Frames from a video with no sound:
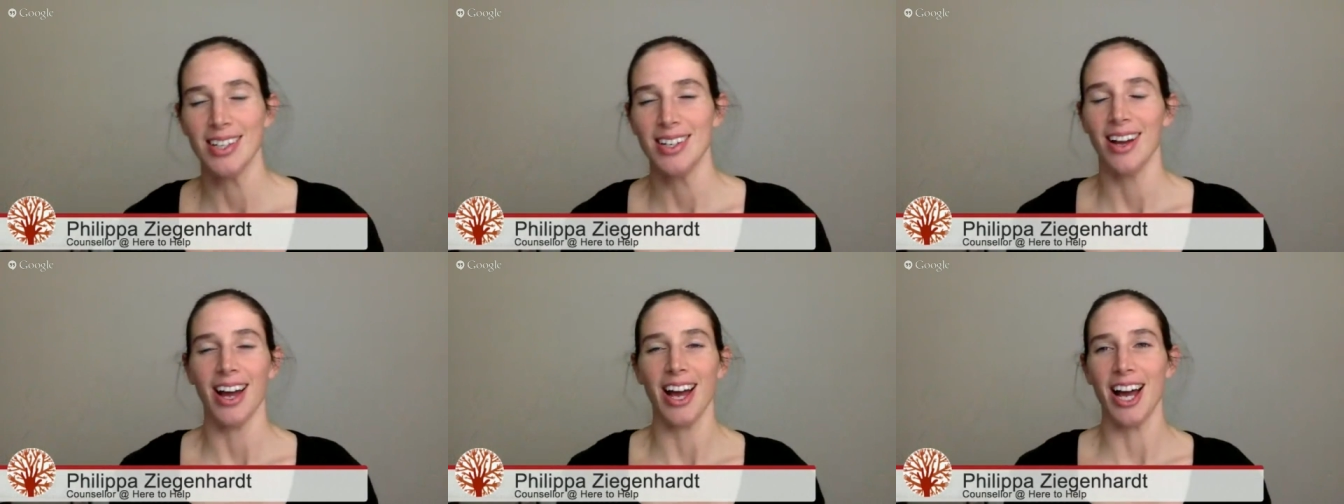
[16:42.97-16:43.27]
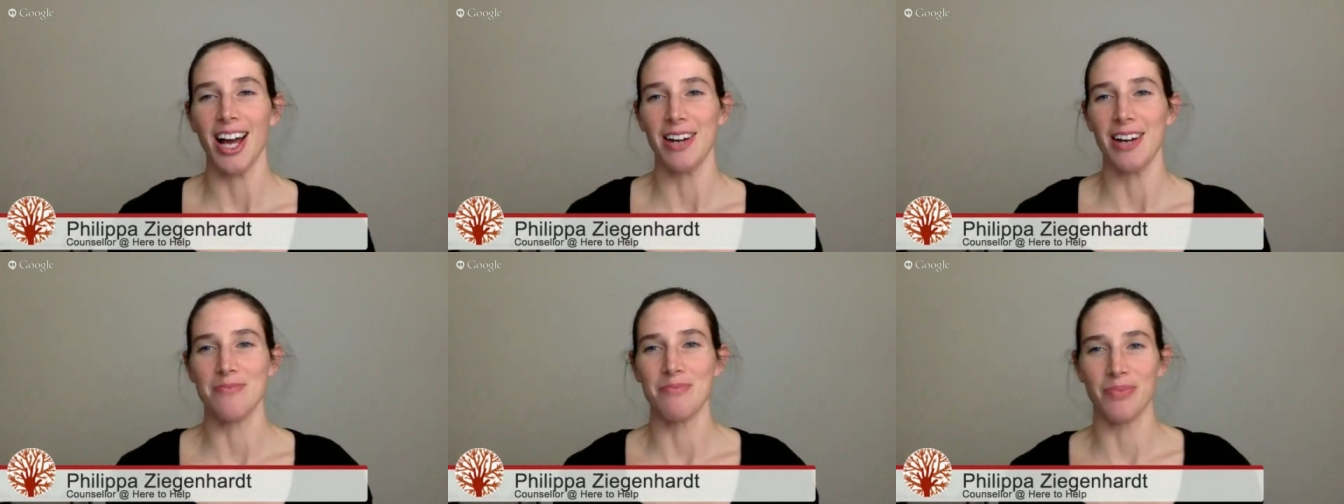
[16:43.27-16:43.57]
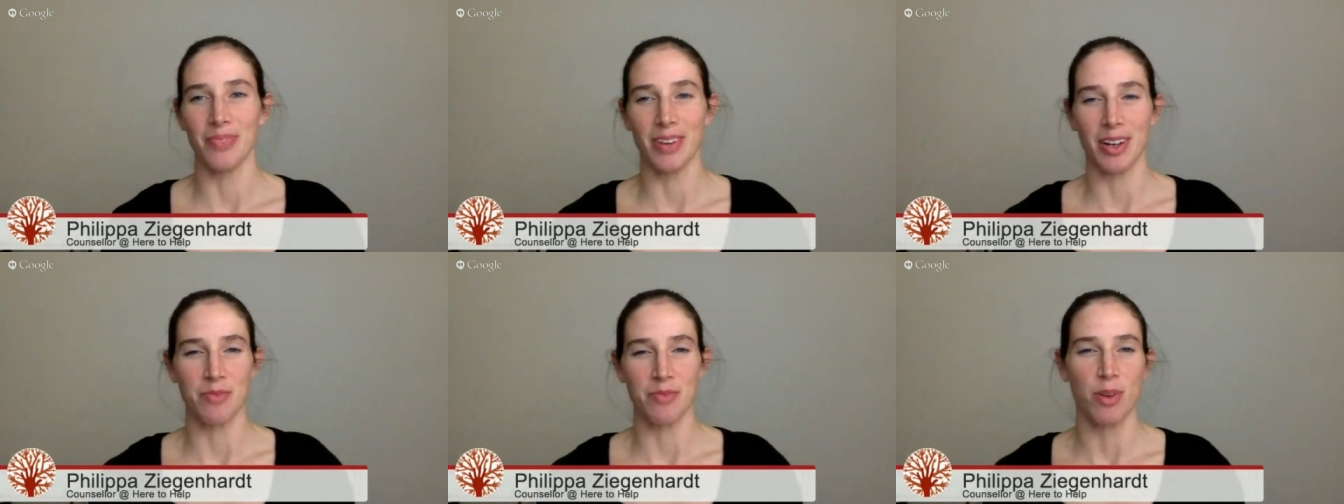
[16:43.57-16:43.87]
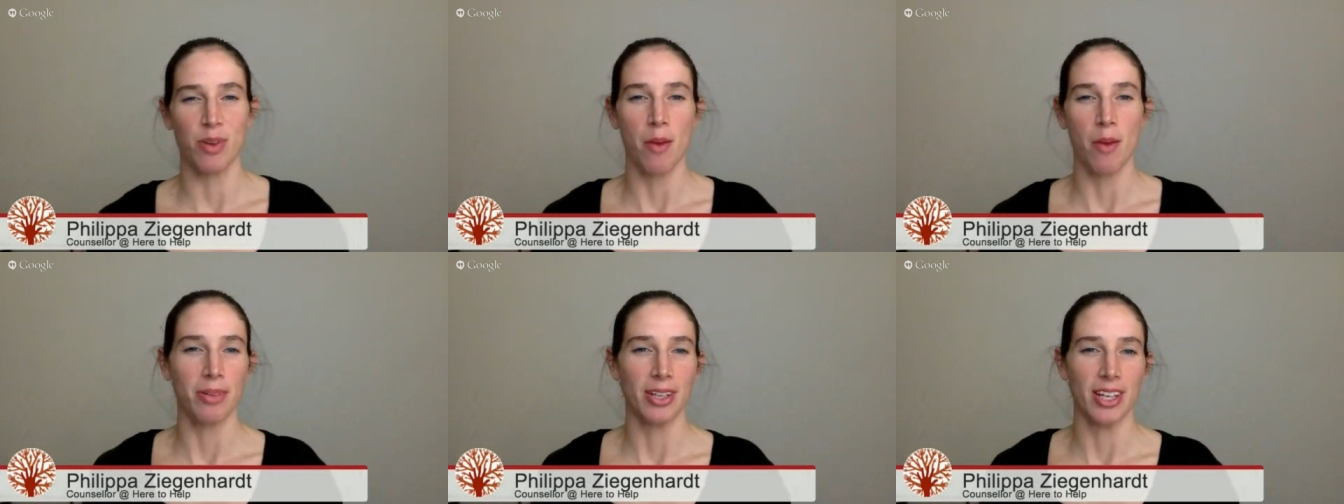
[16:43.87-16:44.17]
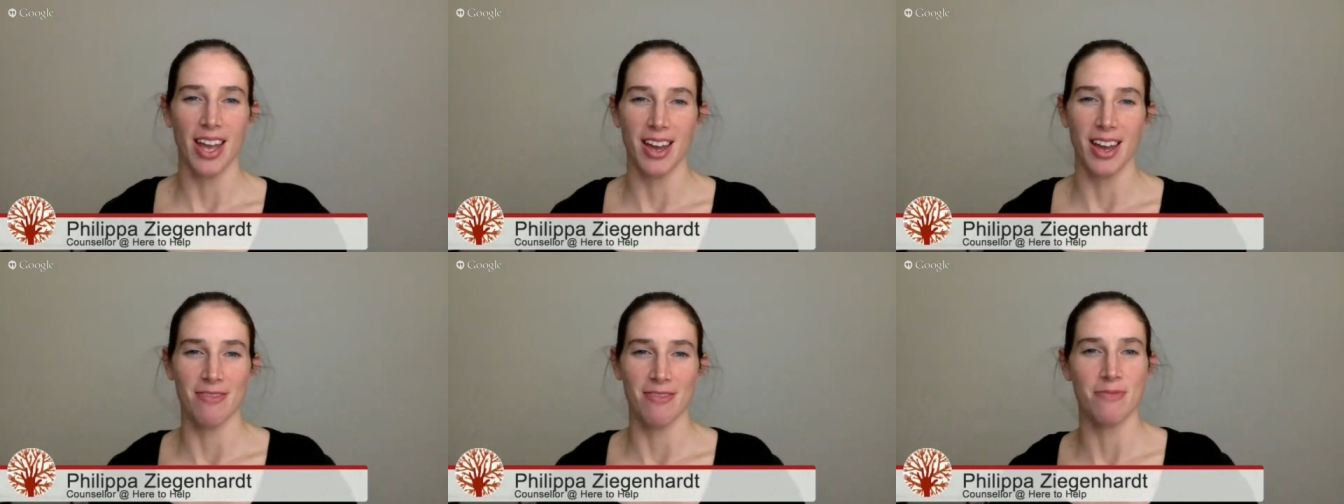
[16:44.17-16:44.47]
I'd probably
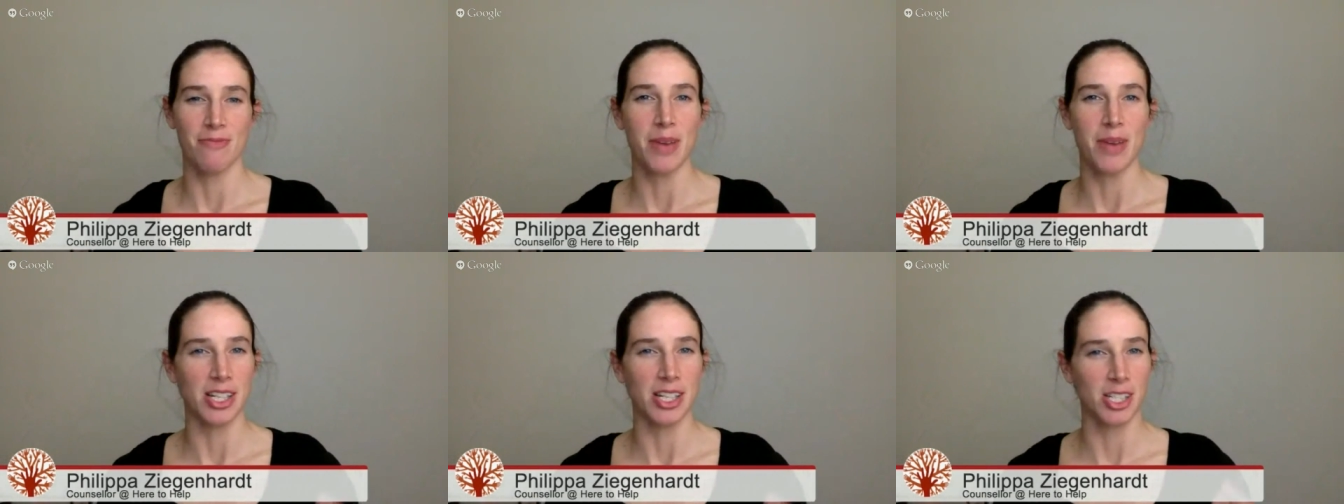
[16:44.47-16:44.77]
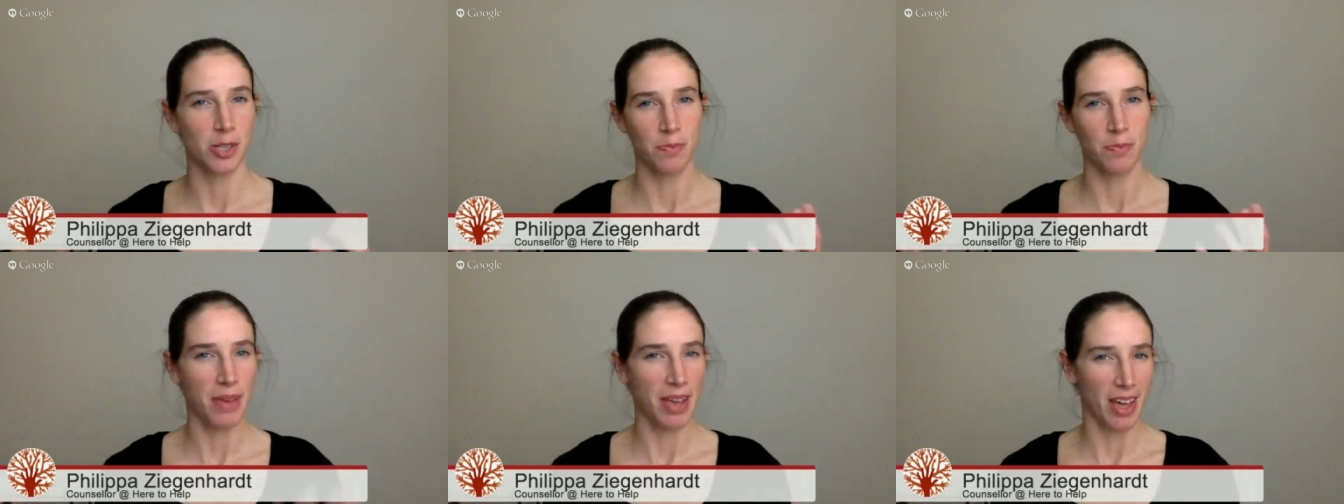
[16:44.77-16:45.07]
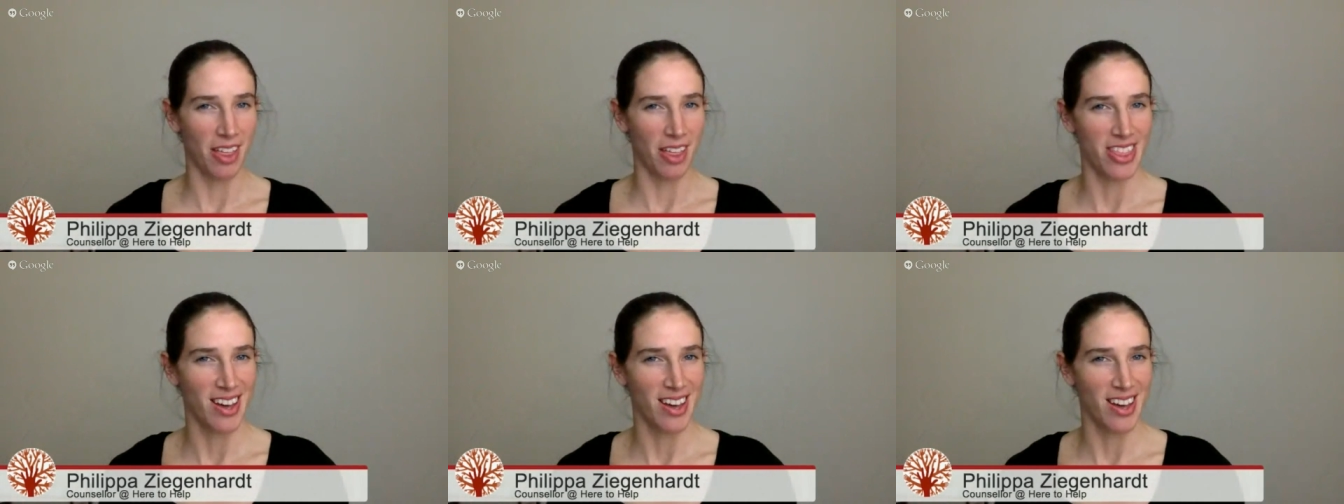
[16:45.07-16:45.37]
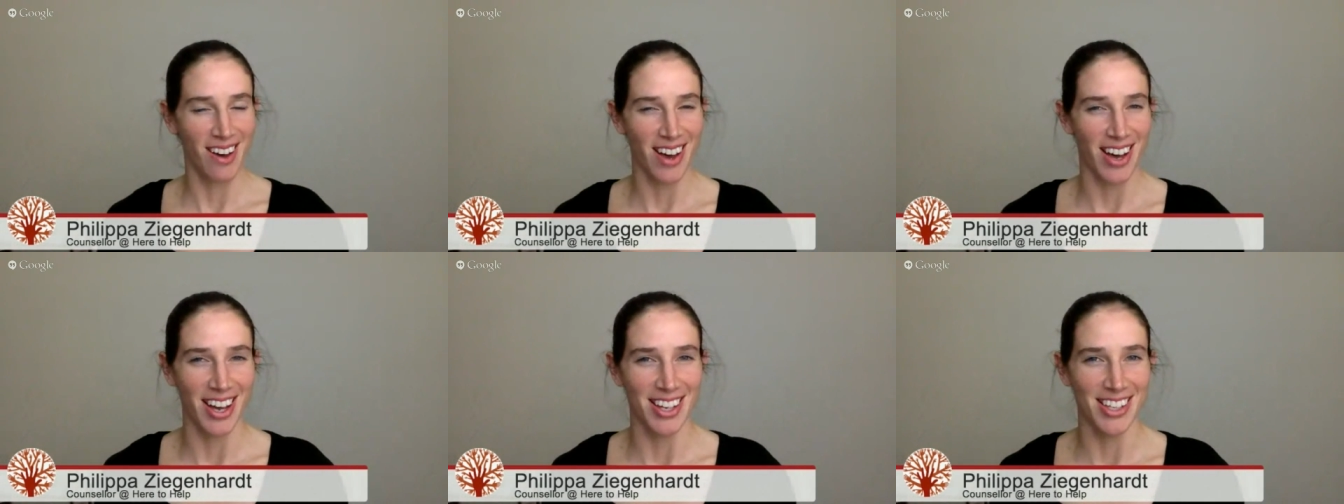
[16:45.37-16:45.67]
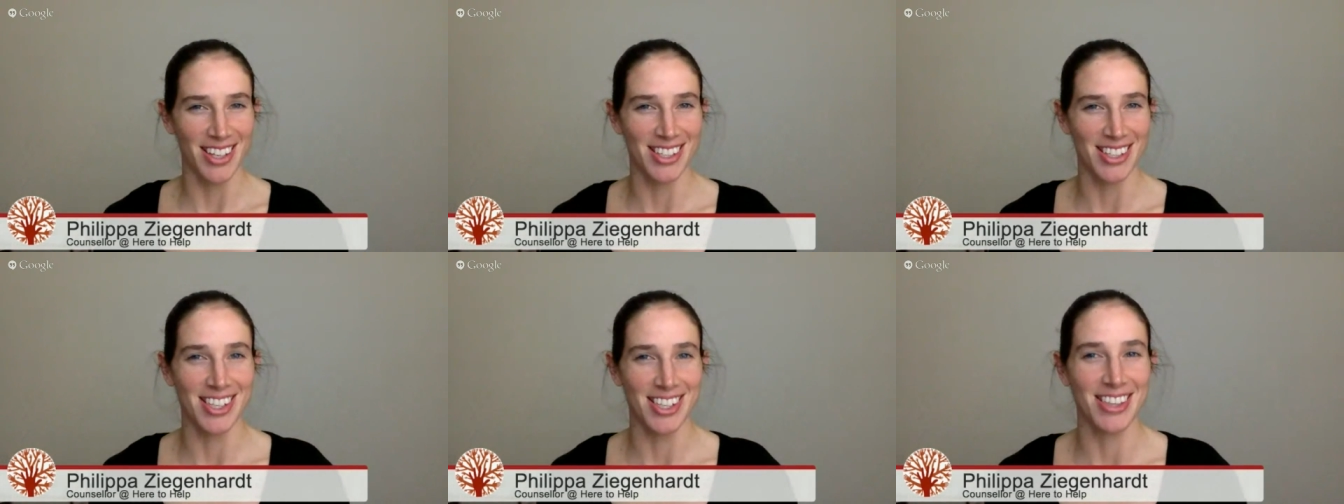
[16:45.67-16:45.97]
have much bigger
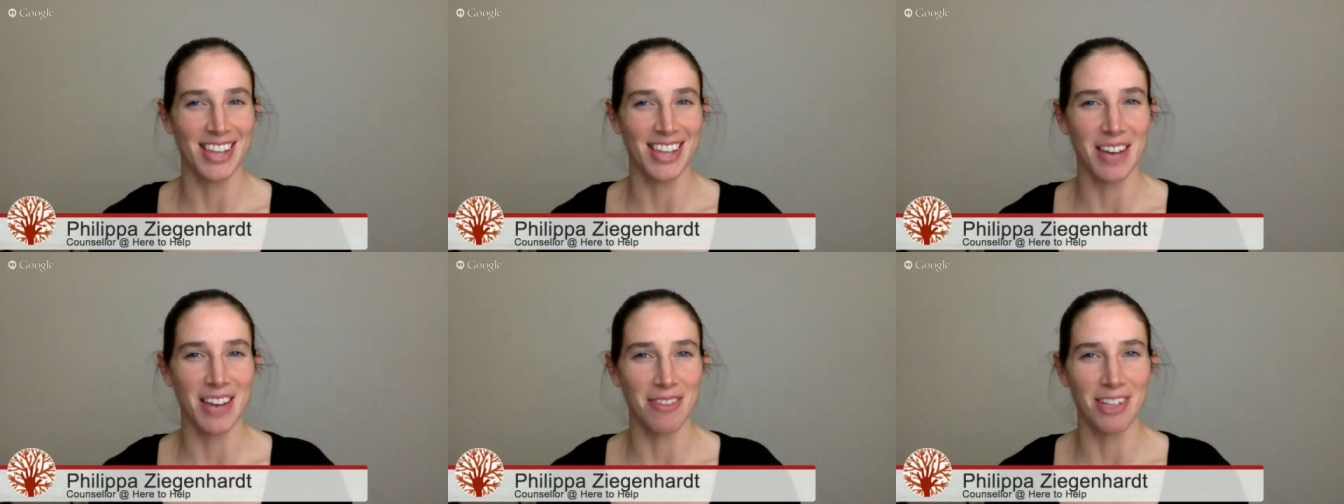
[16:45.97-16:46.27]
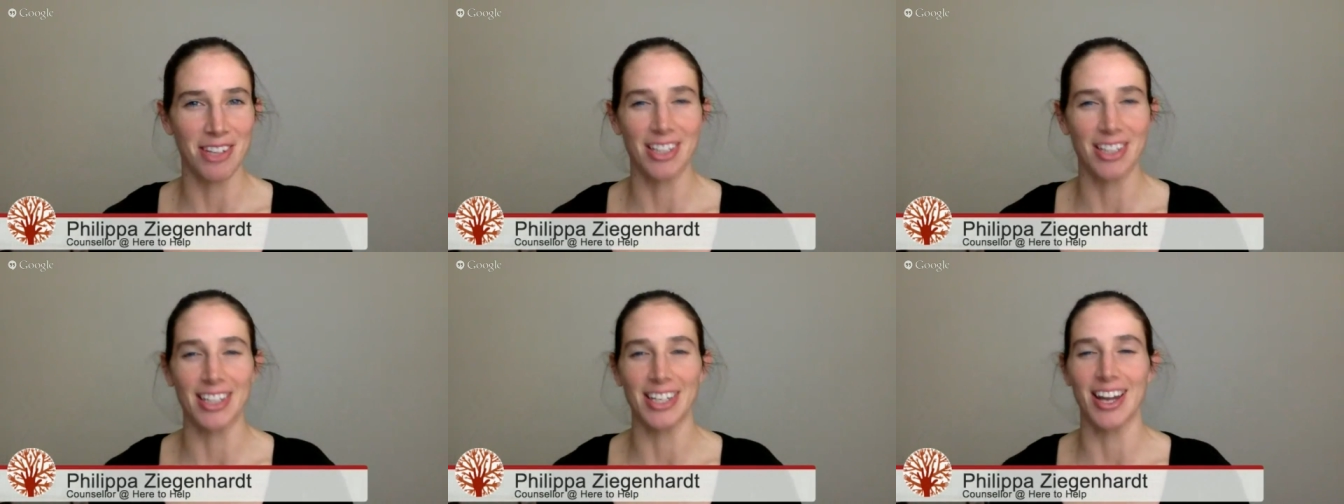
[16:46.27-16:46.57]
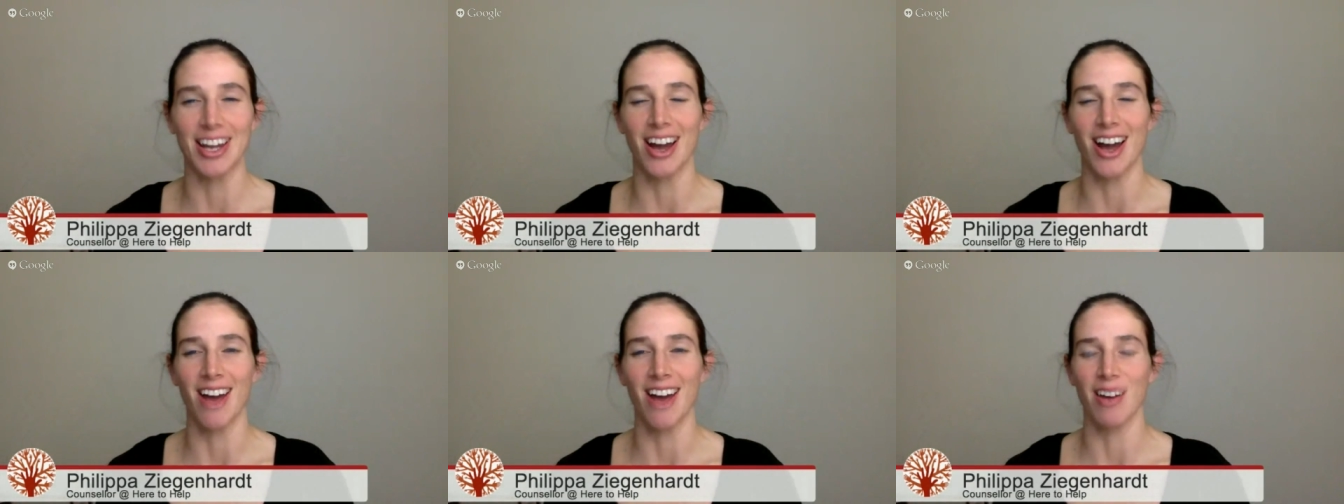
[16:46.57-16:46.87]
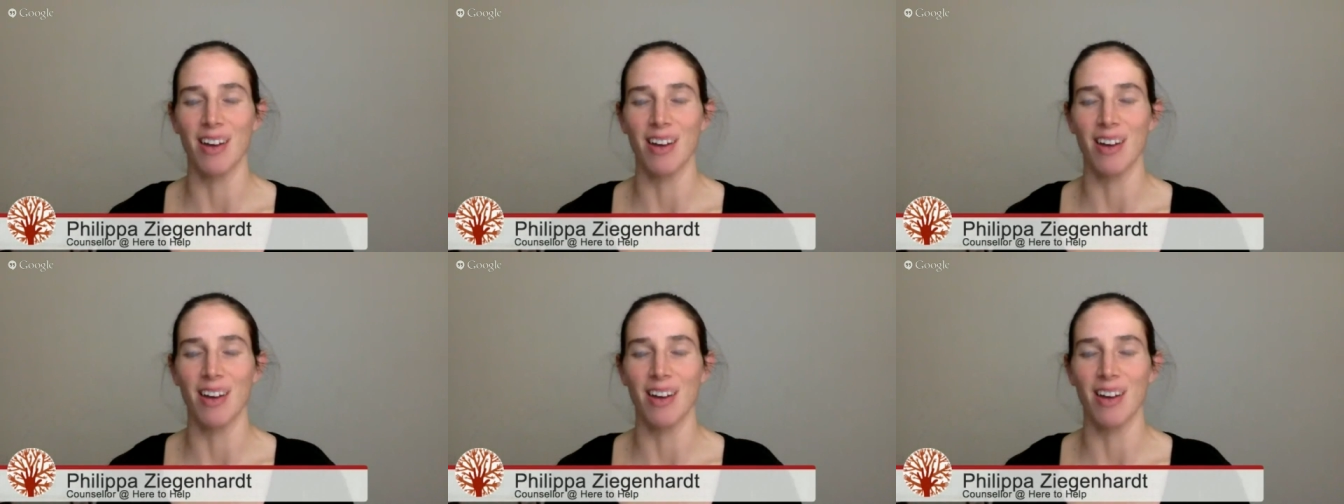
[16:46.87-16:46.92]
thighs than they really are.